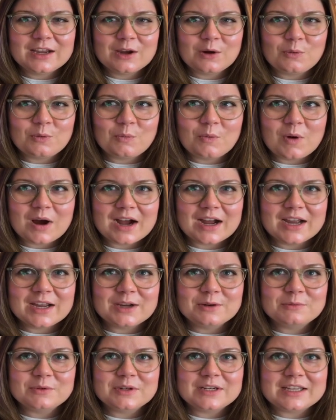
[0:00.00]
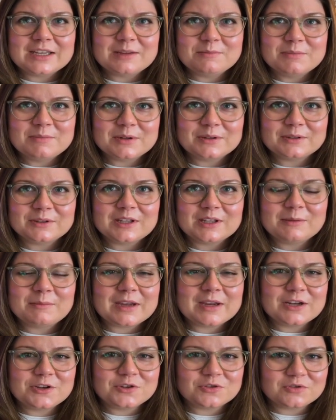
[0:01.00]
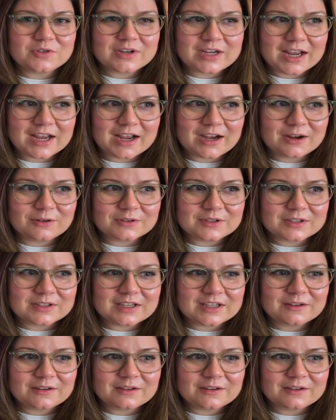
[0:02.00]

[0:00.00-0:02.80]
why would he build them a treehouse